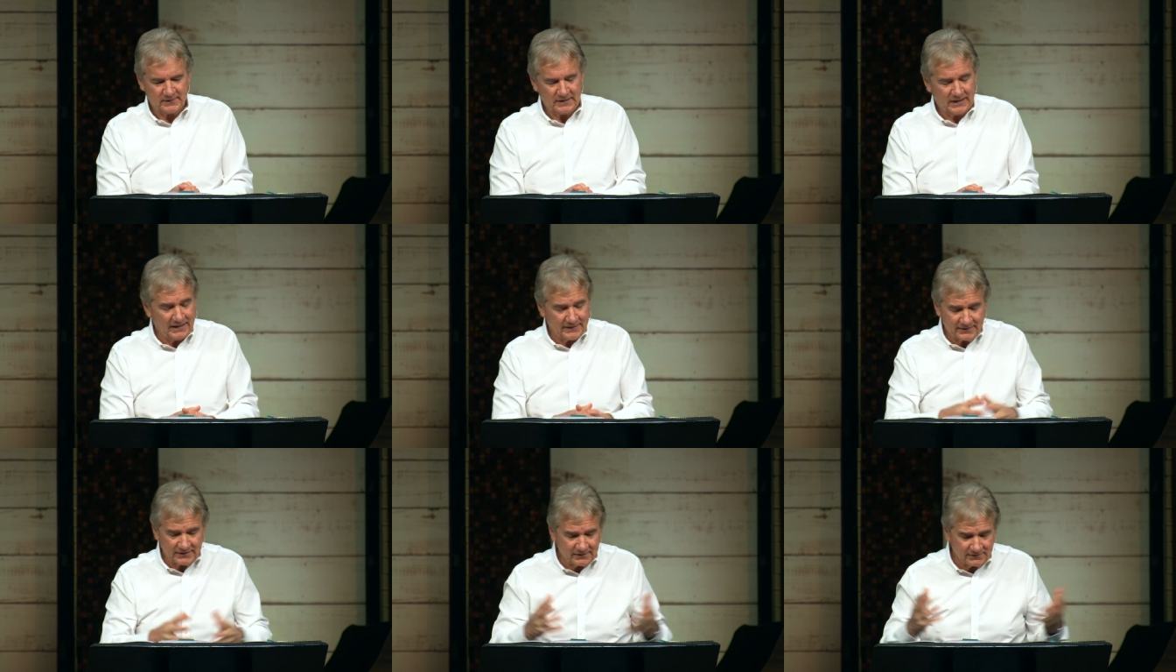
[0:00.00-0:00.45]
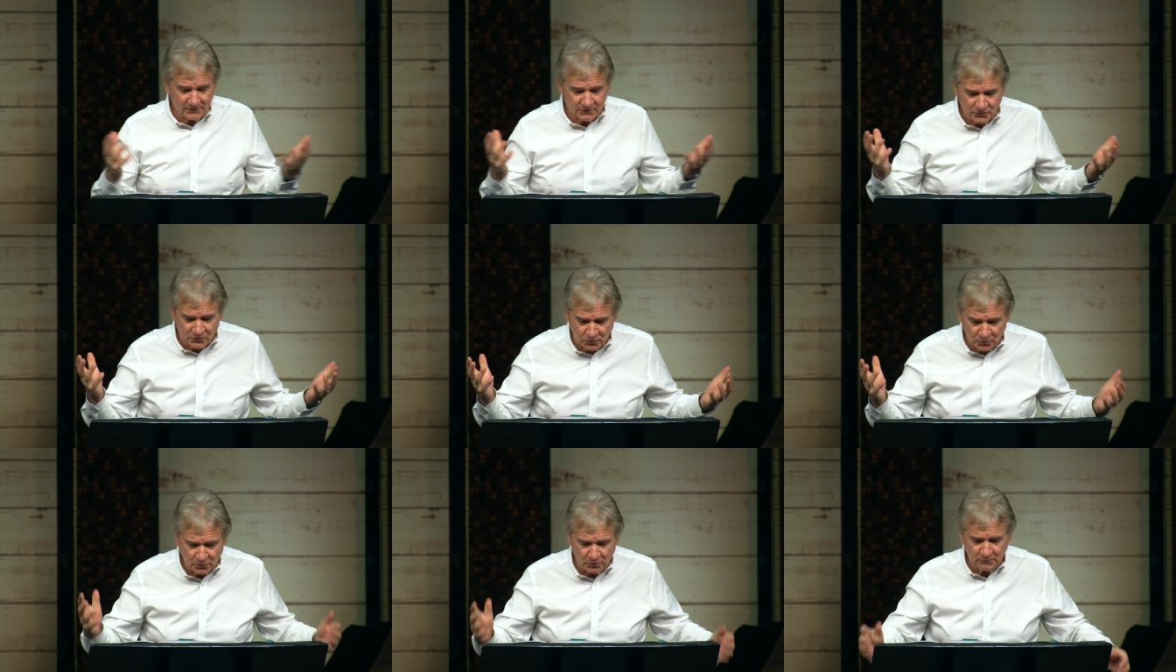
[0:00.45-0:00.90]
I think
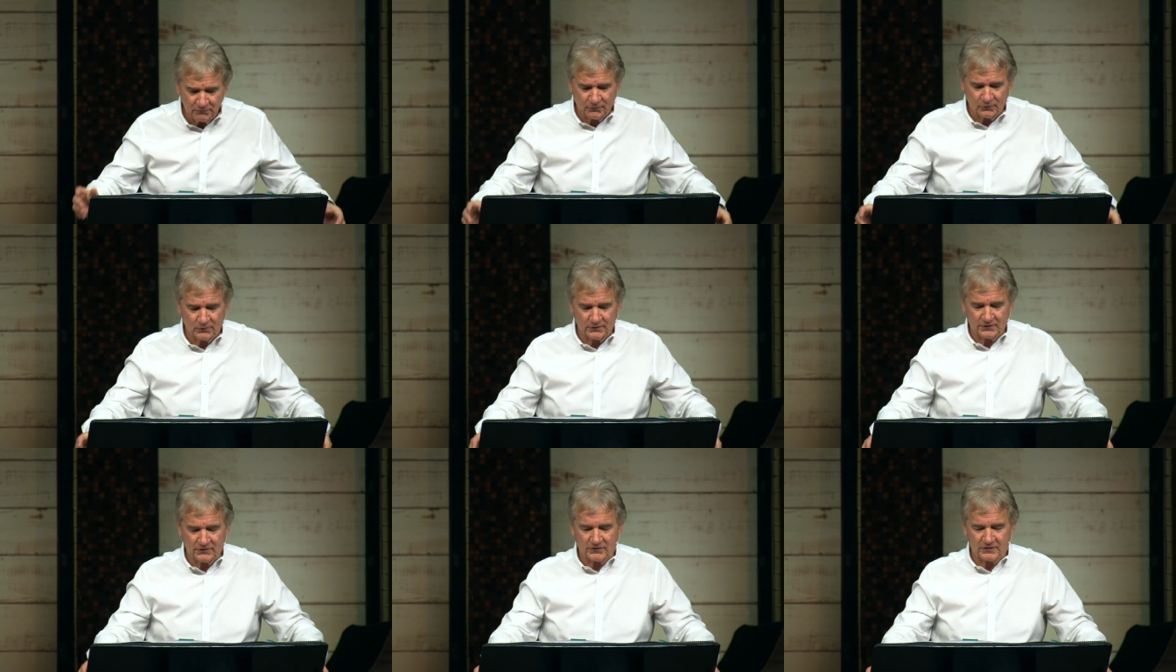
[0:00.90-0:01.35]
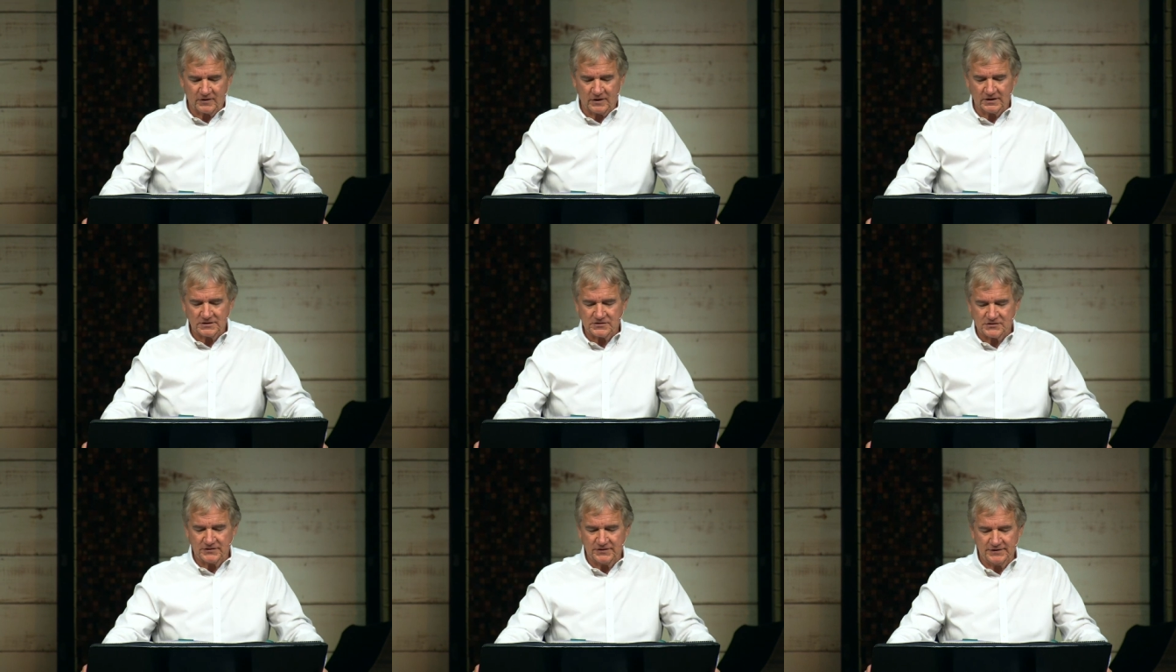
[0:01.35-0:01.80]
there's room for
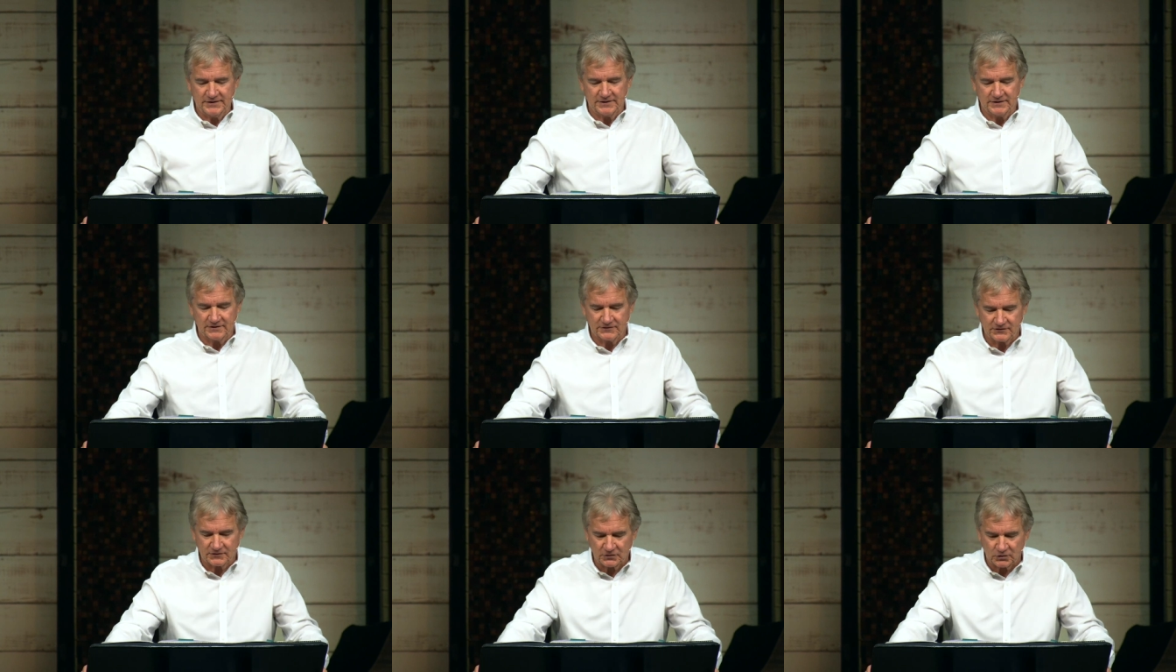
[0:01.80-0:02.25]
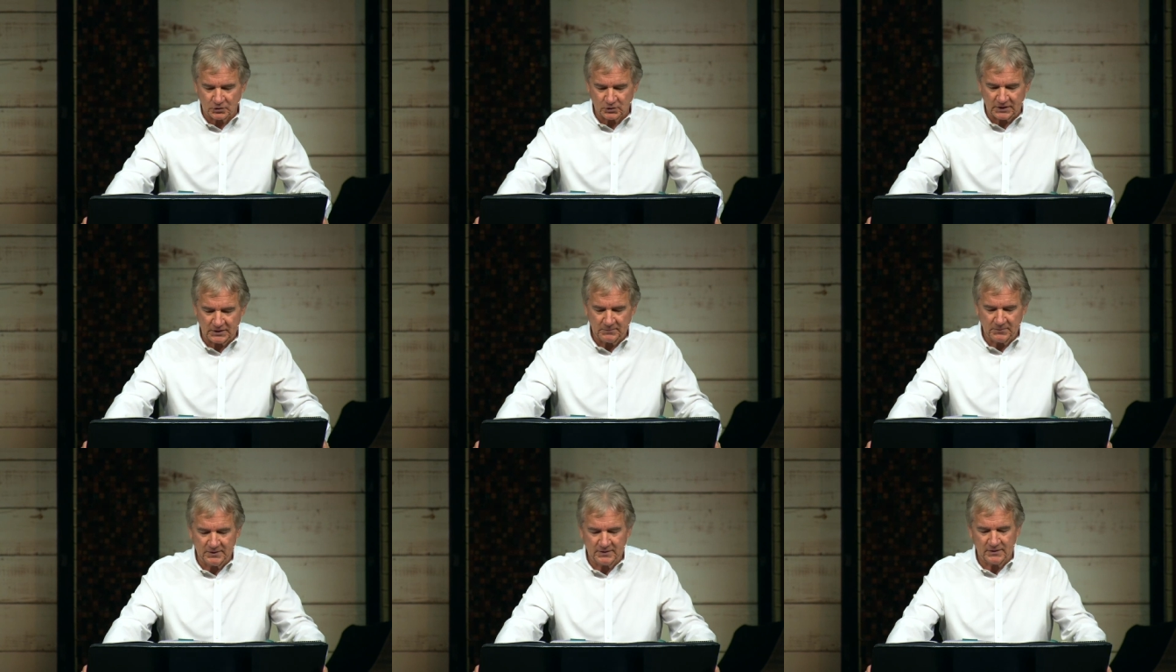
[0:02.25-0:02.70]
discussion and
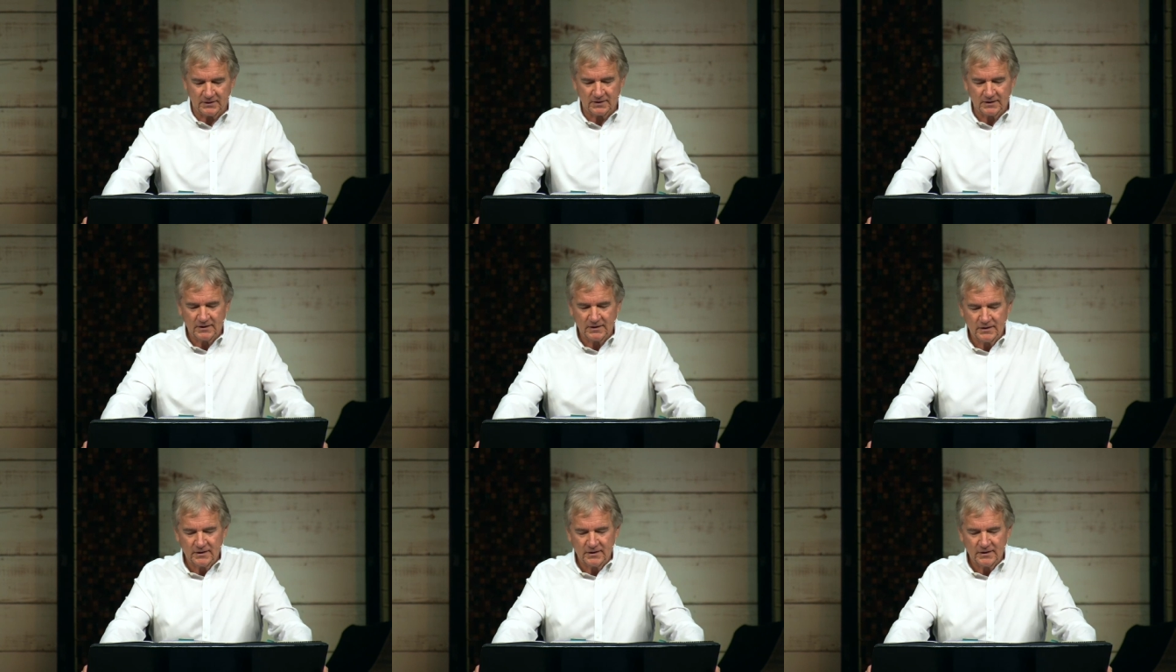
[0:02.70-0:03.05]
disagreement